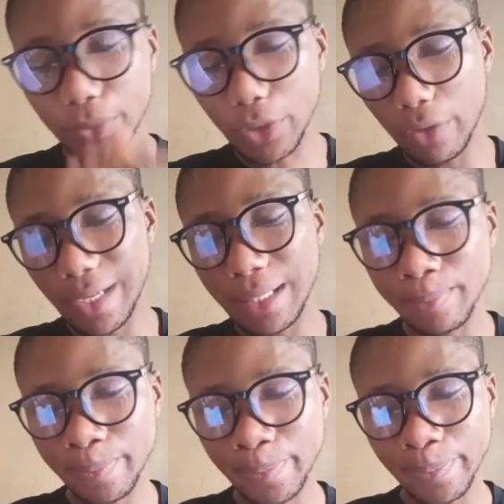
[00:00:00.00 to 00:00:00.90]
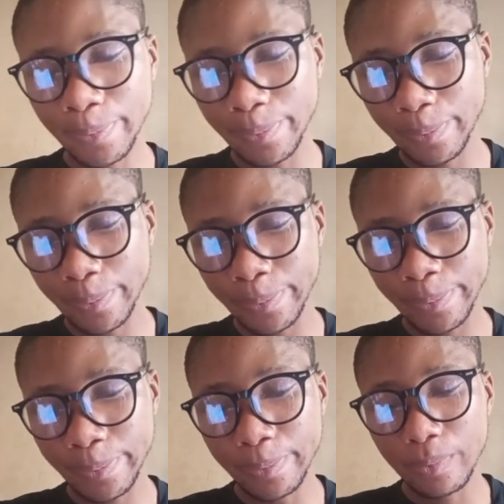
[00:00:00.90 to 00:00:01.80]
Alright,
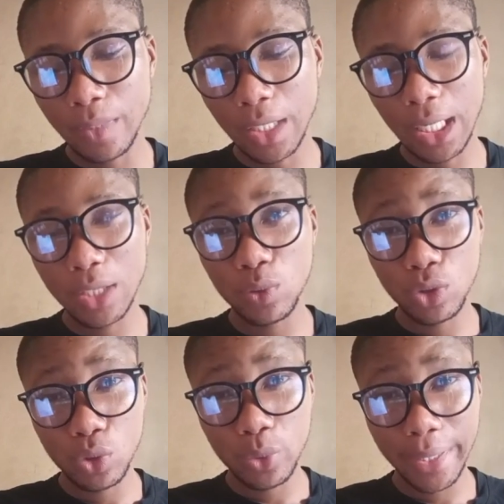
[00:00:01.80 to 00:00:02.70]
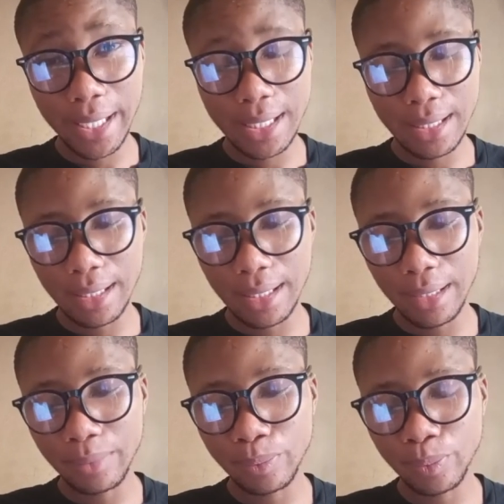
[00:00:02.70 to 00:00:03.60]
they lay 22 eggs in a
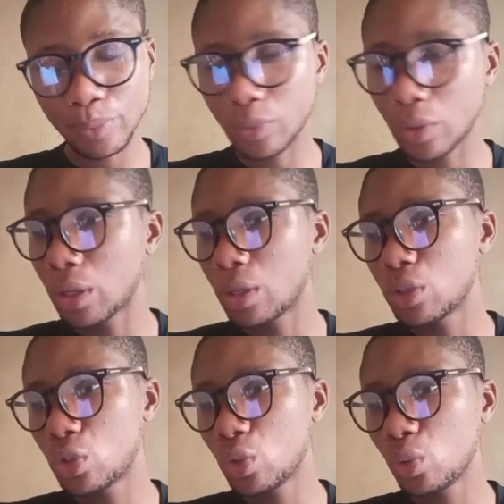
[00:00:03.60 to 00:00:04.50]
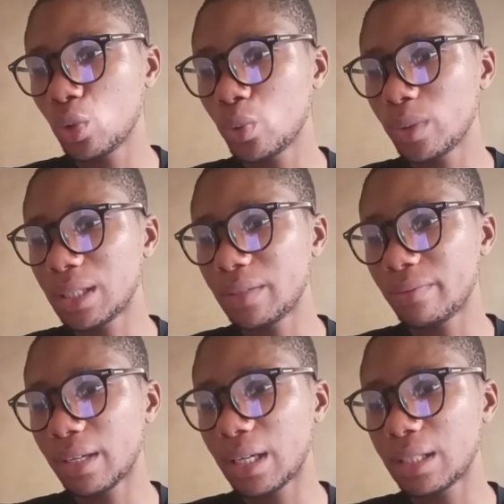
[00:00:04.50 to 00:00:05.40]
day. So you will now
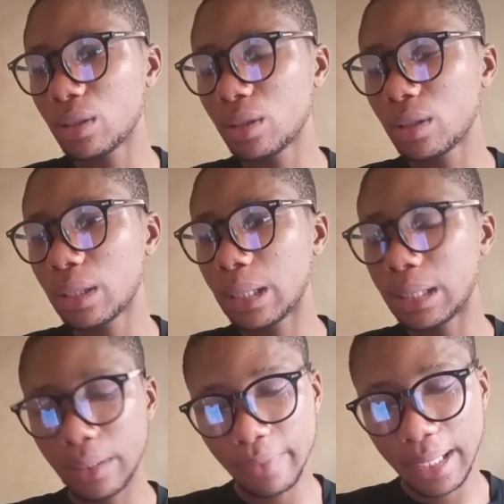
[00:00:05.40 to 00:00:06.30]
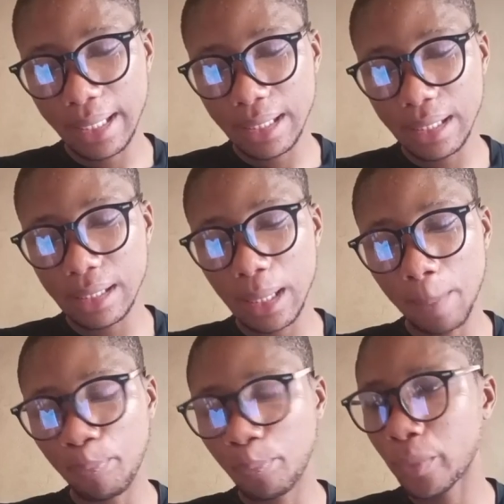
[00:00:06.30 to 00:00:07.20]
divide it
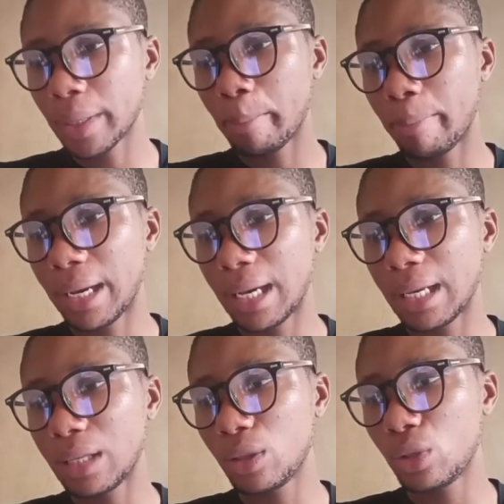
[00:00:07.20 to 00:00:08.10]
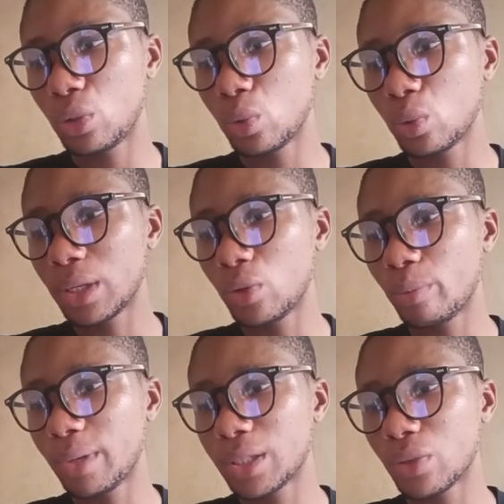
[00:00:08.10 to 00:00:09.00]
by the total
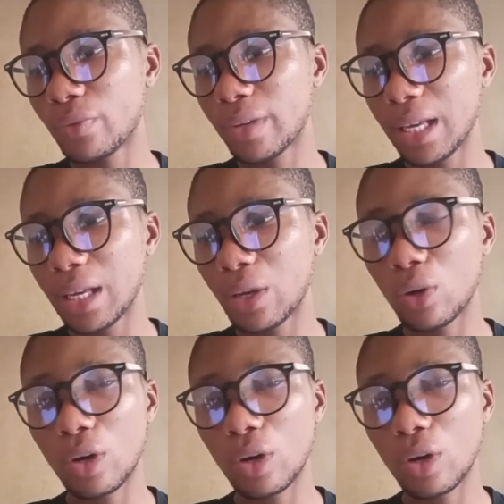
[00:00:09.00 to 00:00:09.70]
numbers of egg